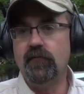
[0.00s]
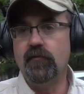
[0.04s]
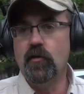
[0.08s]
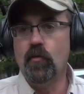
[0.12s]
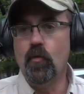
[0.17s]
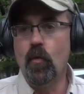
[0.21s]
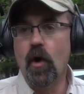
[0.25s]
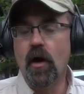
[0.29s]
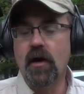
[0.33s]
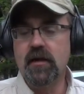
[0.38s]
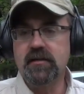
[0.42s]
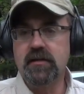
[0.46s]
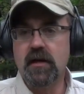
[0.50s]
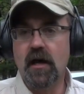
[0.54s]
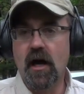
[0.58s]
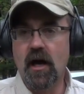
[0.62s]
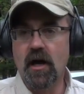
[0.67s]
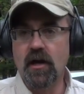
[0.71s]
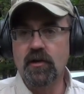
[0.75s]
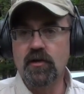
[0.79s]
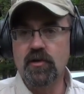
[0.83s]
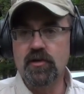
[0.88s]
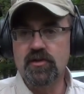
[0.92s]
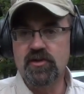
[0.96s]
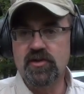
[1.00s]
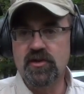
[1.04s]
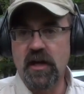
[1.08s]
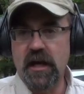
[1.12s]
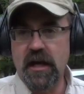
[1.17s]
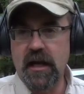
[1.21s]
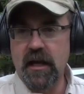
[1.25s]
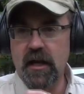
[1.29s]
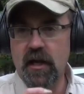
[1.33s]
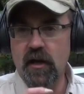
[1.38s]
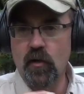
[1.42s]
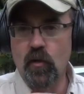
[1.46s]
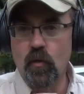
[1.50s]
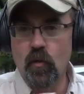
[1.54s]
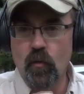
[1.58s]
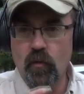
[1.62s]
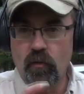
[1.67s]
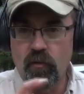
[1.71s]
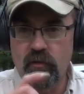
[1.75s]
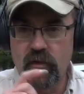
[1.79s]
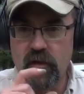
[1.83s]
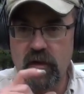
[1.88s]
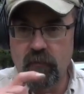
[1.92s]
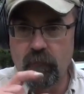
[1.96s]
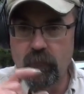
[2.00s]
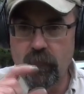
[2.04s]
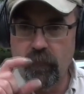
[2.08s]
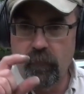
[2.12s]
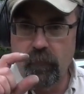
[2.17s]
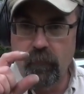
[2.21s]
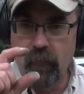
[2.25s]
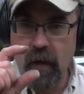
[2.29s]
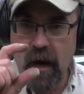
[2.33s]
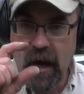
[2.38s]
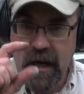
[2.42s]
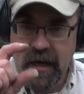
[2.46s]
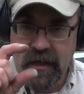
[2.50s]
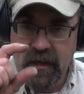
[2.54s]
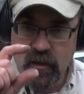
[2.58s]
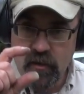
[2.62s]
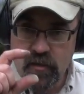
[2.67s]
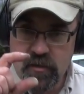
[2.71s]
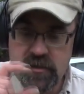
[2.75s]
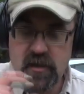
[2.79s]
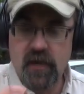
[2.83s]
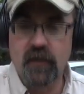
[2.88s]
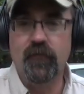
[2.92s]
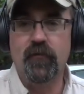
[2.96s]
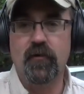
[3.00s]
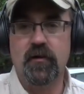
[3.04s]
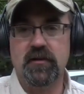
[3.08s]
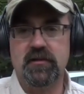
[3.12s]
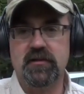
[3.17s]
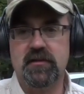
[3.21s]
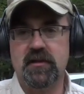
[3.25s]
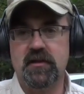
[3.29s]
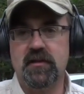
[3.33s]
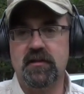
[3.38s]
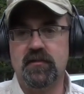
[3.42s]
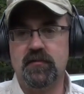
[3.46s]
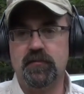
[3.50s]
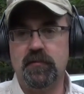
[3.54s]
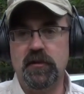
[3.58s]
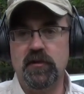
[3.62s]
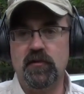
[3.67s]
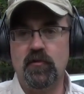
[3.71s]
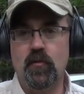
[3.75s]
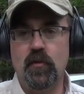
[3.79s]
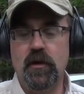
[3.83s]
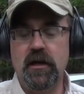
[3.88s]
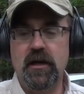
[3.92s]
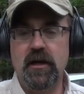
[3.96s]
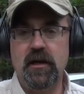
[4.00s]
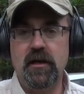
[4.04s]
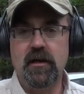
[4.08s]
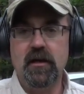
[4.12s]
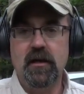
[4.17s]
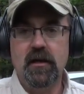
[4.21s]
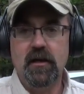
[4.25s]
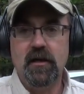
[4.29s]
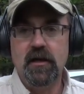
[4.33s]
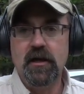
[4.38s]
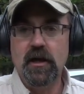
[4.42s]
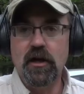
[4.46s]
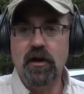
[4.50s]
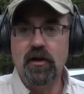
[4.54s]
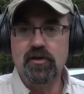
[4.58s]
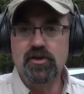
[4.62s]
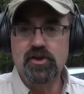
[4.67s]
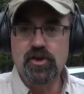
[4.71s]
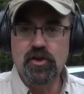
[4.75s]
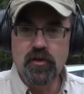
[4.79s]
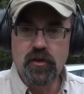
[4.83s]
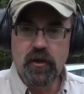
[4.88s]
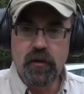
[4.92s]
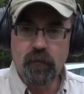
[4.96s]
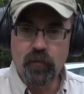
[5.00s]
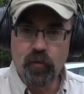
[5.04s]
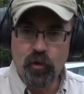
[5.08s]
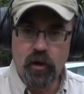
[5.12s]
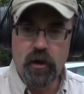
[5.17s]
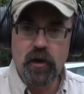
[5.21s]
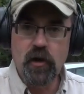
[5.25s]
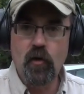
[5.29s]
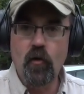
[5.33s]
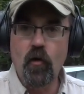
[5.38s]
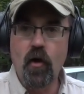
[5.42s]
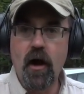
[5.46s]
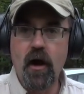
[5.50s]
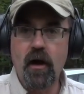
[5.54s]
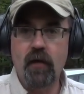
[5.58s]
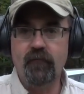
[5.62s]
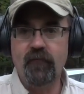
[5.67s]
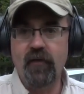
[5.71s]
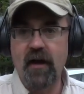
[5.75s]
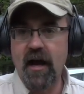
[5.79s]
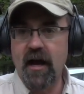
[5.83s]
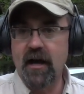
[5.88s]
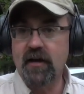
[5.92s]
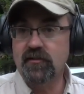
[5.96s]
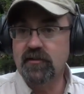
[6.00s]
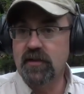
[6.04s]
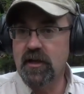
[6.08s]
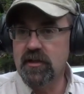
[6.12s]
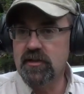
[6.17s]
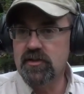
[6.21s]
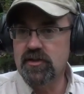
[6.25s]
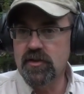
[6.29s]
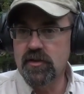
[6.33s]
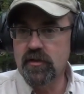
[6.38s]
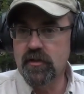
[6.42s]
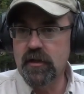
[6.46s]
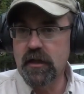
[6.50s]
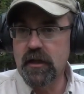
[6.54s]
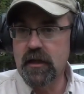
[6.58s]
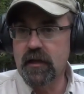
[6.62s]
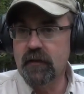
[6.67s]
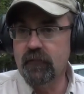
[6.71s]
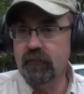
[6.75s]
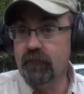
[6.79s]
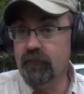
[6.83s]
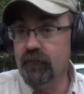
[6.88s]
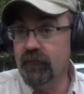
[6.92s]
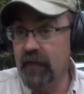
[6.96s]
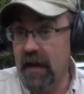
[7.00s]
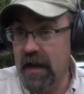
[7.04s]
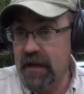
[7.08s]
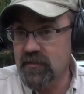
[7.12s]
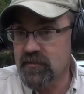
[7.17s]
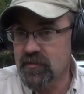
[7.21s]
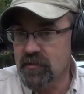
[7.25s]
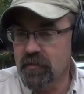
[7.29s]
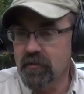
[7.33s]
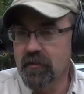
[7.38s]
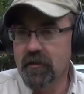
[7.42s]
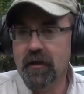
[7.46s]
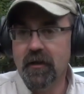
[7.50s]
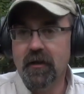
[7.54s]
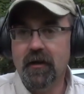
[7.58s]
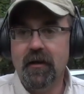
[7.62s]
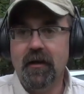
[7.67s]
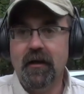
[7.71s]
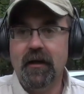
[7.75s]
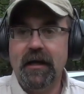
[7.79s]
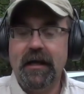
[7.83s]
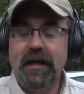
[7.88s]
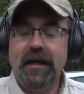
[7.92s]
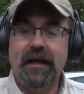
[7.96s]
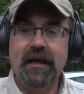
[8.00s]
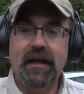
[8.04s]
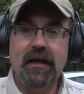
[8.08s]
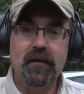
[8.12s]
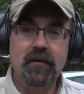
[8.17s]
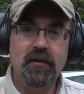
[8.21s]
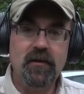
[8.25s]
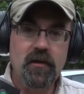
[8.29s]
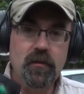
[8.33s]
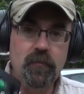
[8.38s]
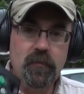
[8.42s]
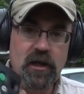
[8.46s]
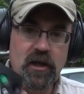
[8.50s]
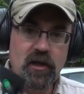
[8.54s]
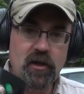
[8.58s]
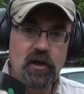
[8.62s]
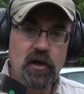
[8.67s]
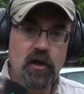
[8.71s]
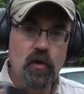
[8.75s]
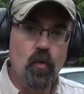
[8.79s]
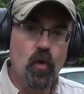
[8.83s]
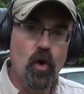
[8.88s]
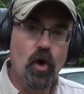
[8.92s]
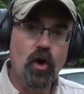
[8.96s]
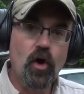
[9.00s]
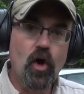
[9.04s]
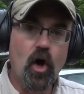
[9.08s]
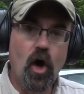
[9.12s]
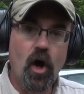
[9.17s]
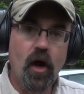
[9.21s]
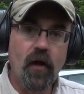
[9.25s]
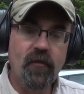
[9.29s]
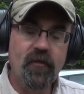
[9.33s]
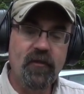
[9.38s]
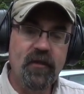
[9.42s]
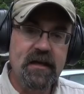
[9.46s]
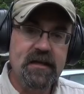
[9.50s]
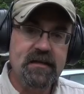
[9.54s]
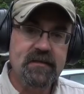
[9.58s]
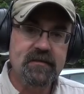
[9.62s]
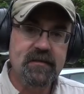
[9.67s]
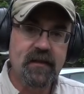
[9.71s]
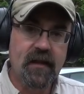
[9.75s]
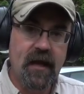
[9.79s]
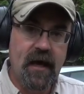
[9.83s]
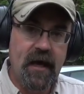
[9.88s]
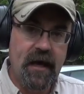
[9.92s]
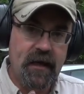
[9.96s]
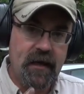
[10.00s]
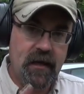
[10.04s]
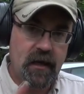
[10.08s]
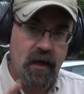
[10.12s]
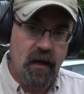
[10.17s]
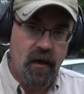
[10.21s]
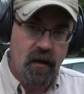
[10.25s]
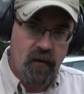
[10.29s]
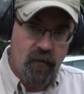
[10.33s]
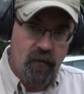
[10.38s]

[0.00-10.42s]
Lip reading: if you want to understand the minor differences between, you know, shooting pretty fast and shooting faster. And the ability to work on things like